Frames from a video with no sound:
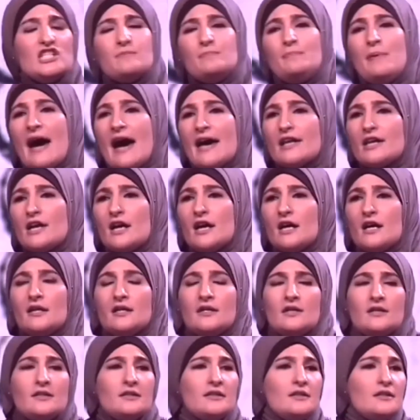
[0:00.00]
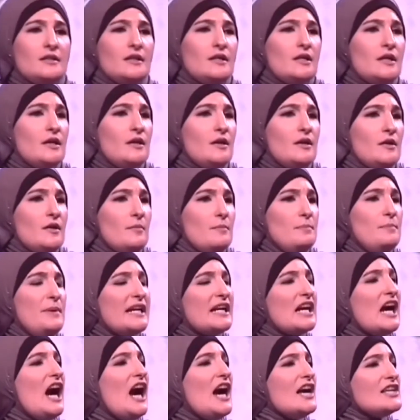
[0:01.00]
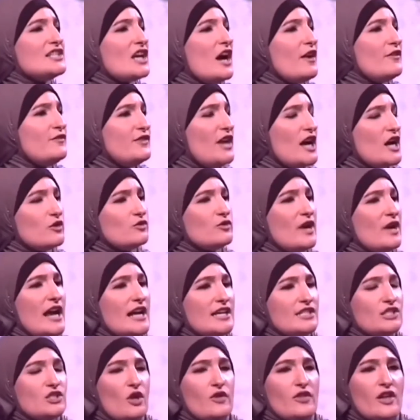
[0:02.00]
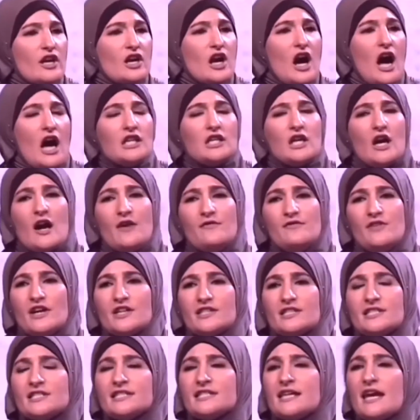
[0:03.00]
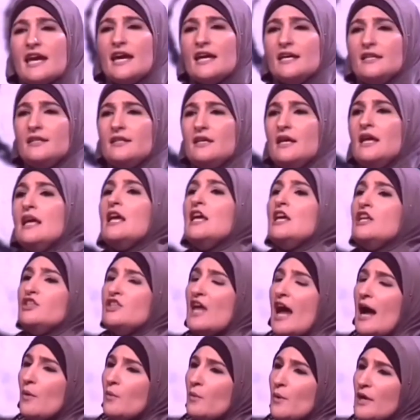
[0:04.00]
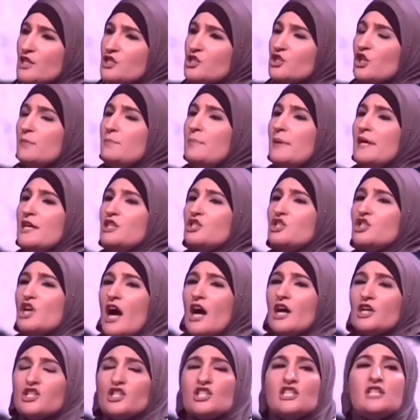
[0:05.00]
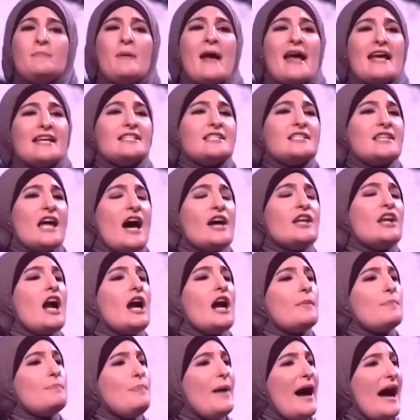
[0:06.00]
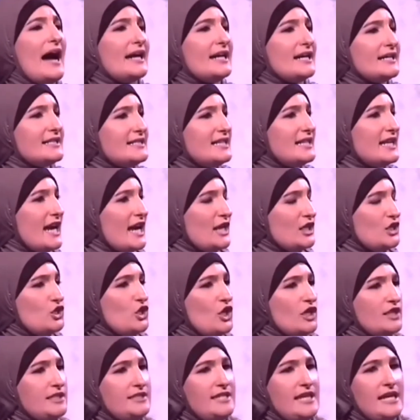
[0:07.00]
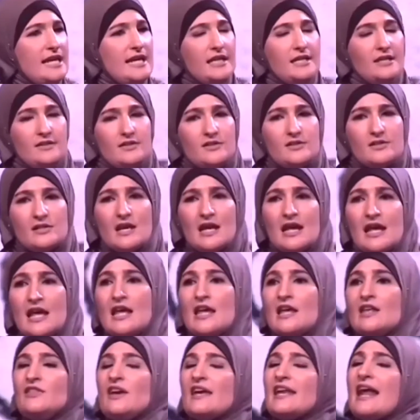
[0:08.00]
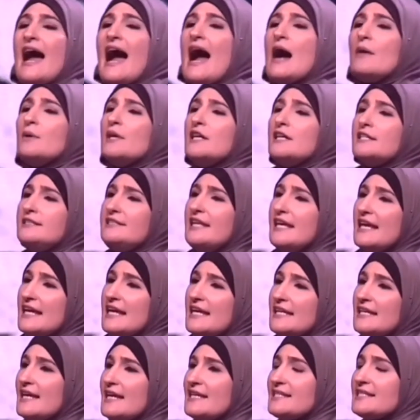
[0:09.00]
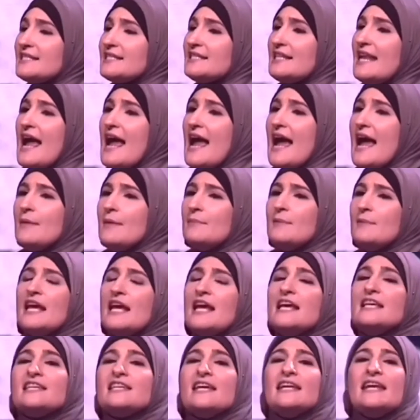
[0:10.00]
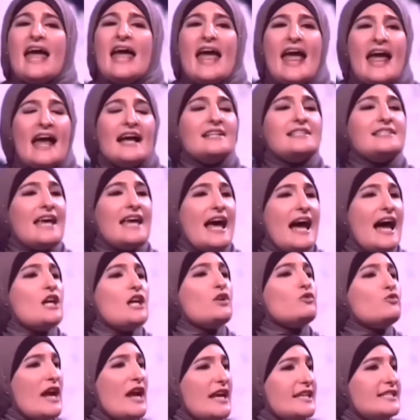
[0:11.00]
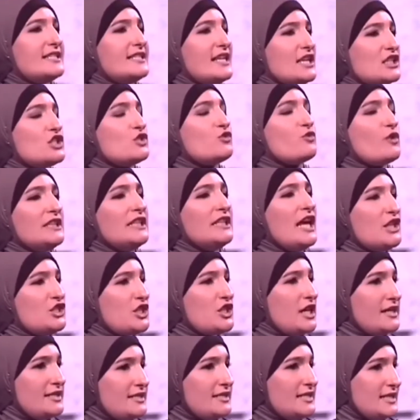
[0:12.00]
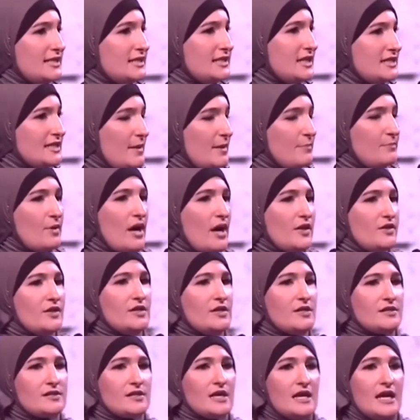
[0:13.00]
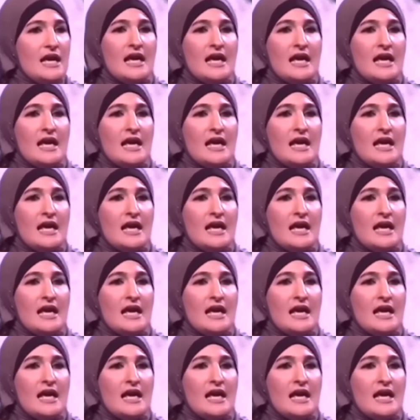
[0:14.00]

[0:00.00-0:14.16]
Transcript: is better because of their race or their color of their skin, that we should be judged based on our piety and good deeds. That our deen, Islam, is an anti-racist religion, sisters and brothers.